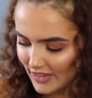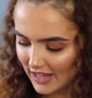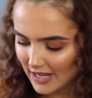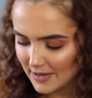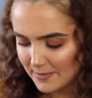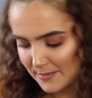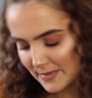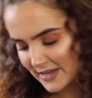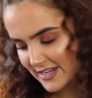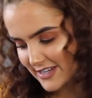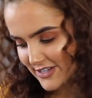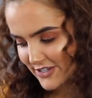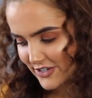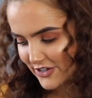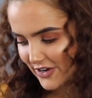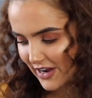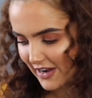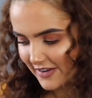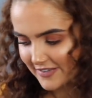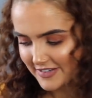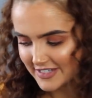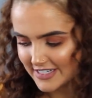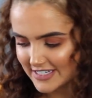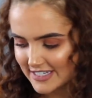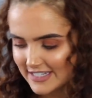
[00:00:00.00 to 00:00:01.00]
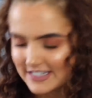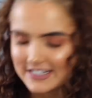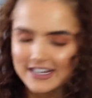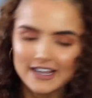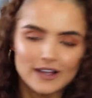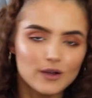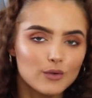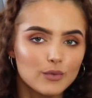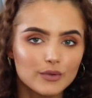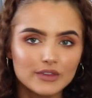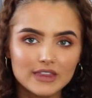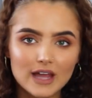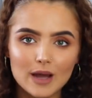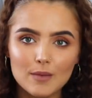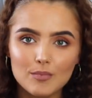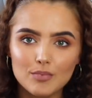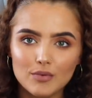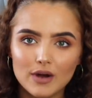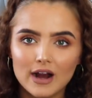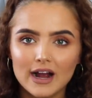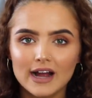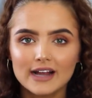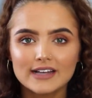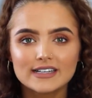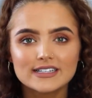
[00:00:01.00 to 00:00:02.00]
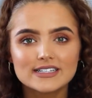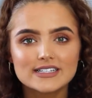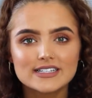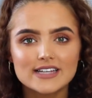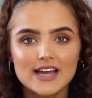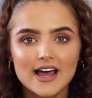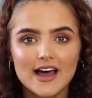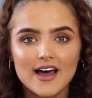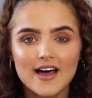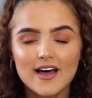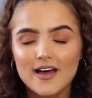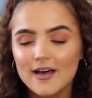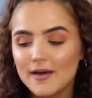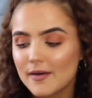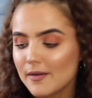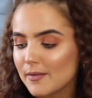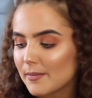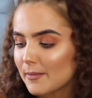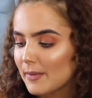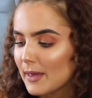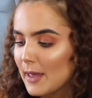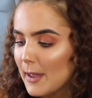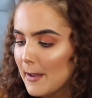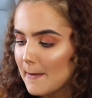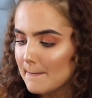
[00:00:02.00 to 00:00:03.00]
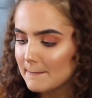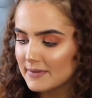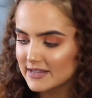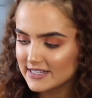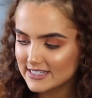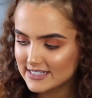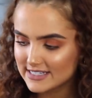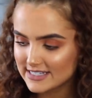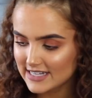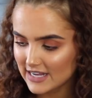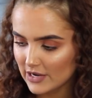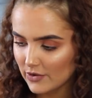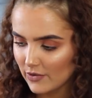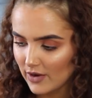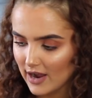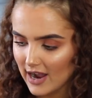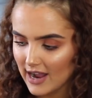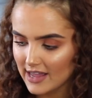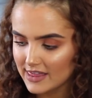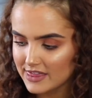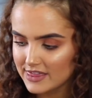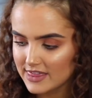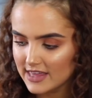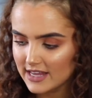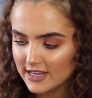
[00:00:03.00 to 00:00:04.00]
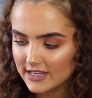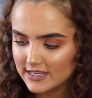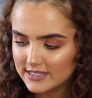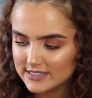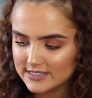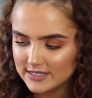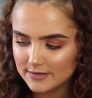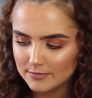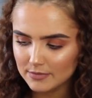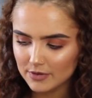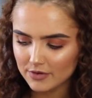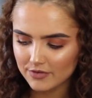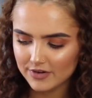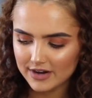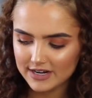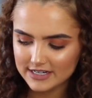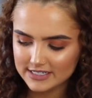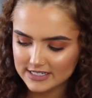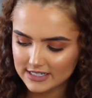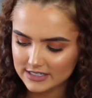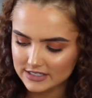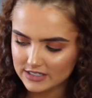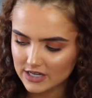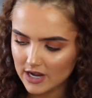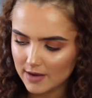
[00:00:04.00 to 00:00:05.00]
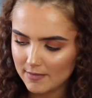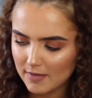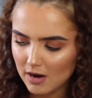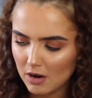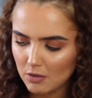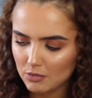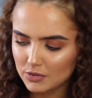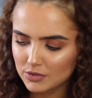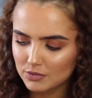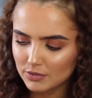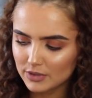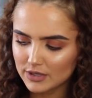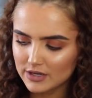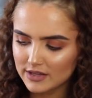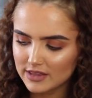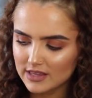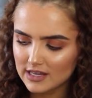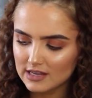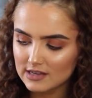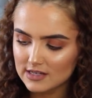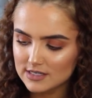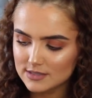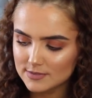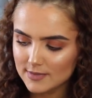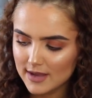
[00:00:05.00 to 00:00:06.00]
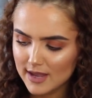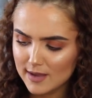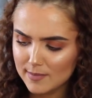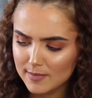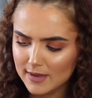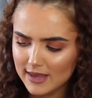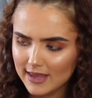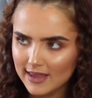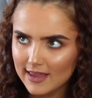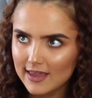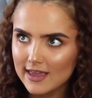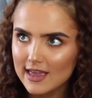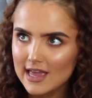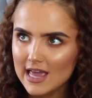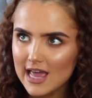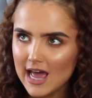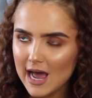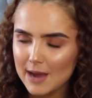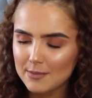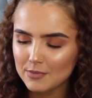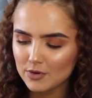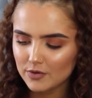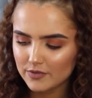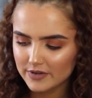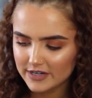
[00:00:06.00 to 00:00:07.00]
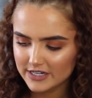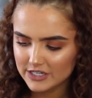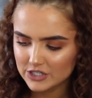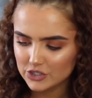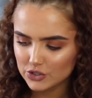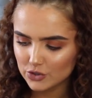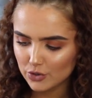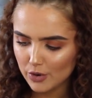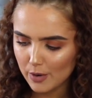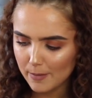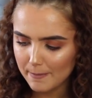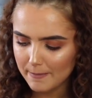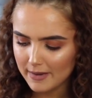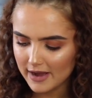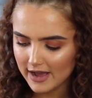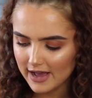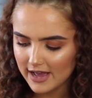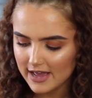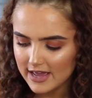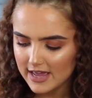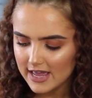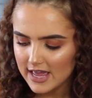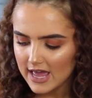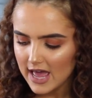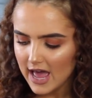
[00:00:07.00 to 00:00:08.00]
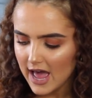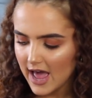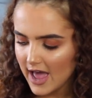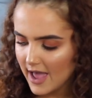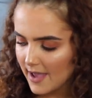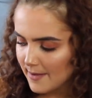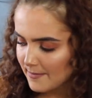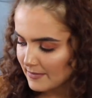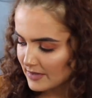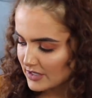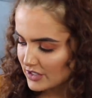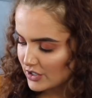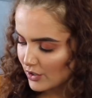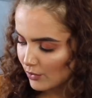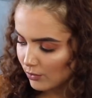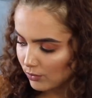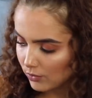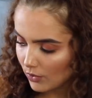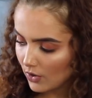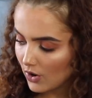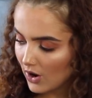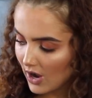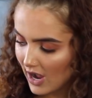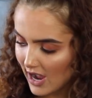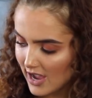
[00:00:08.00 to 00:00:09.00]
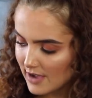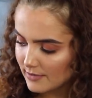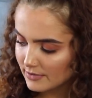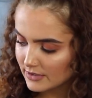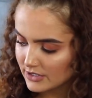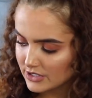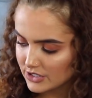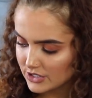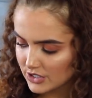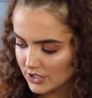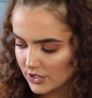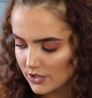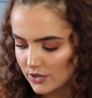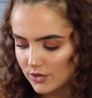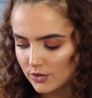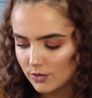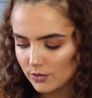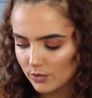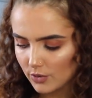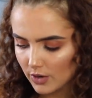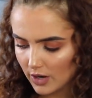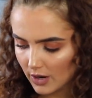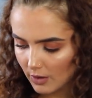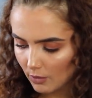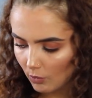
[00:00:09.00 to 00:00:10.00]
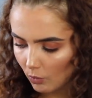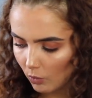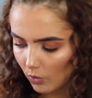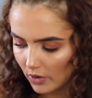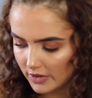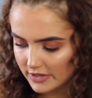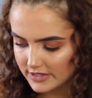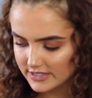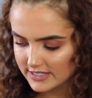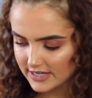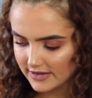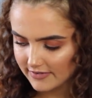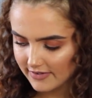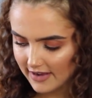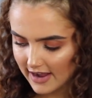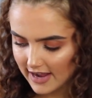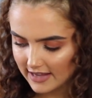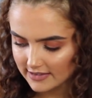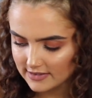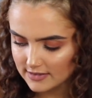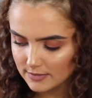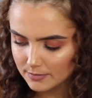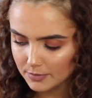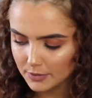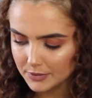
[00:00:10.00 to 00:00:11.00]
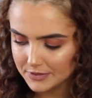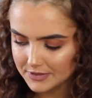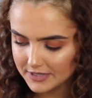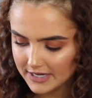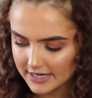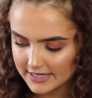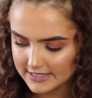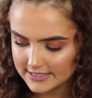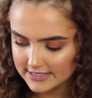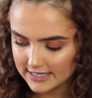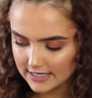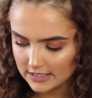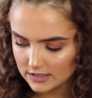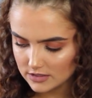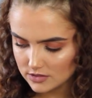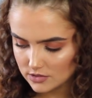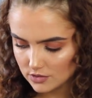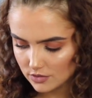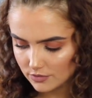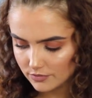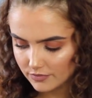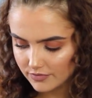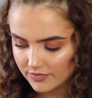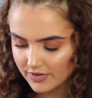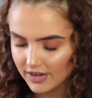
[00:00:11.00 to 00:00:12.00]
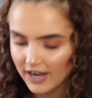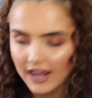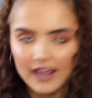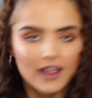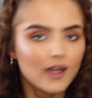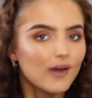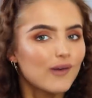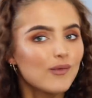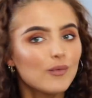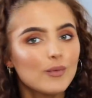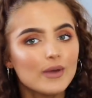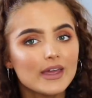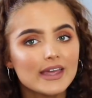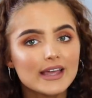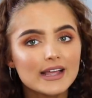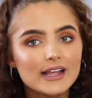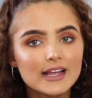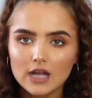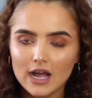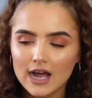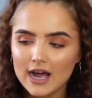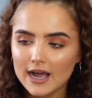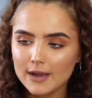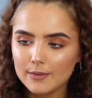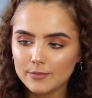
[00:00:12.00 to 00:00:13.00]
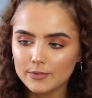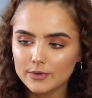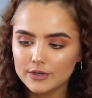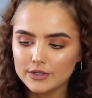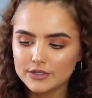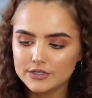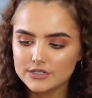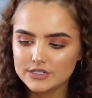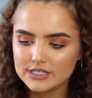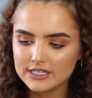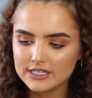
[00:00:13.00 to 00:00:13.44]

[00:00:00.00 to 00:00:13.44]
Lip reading: it means you have to stick with that brand, but still, I think St. Moritz has come out with one of these maybe, I'm not really sure. But so what I would do once I've had the Bondi Sands on for like a week, I would